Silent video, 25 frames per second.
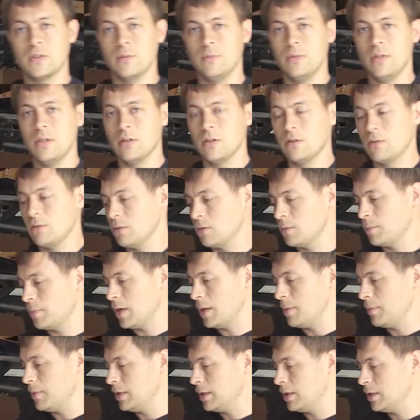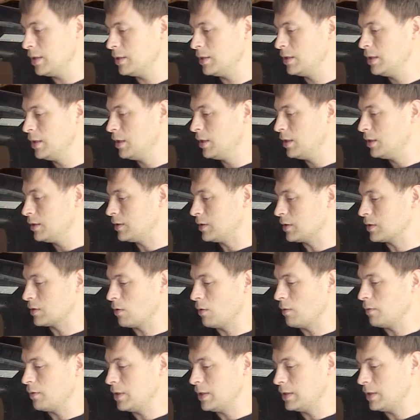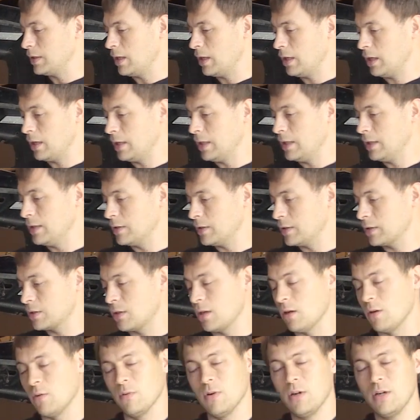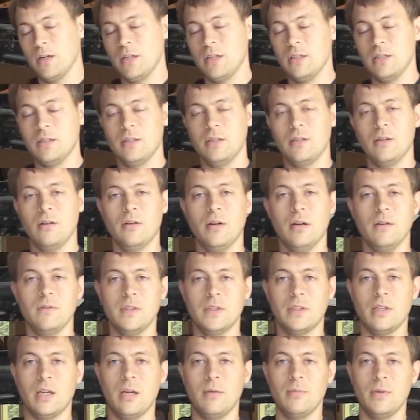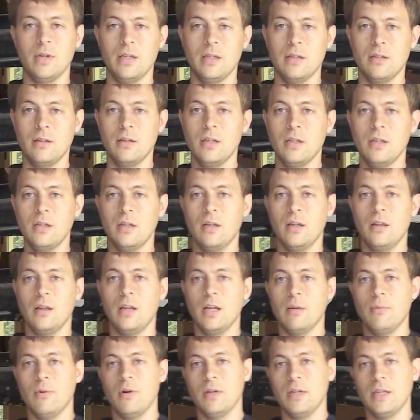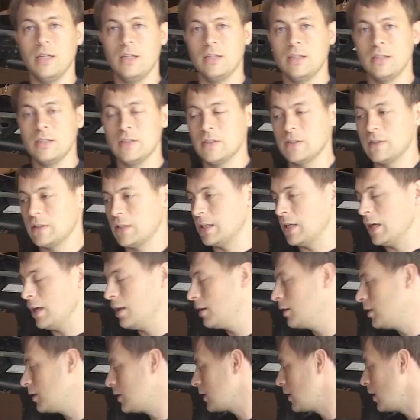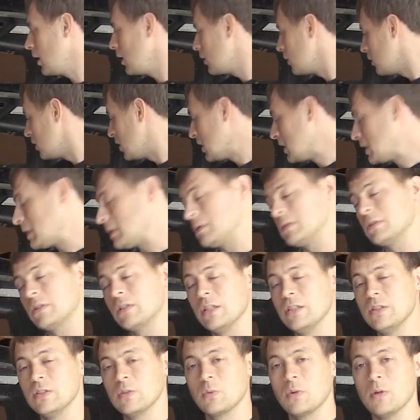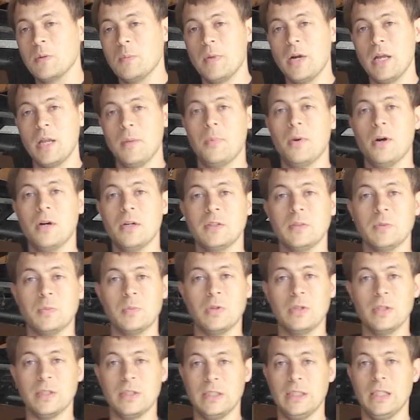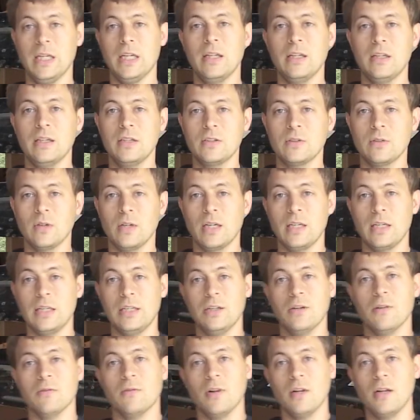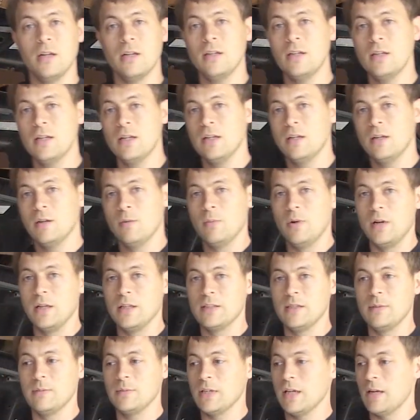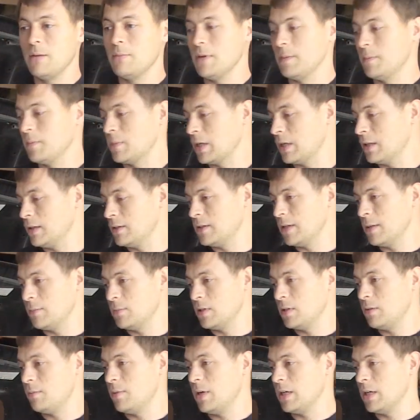some intercooler piping in, just hopefully to get this car running. You know, every time I think about getting this together, it's like I just want to buy the parts to put it together so I can hear it run. But at the same time, I'm kind of tempted to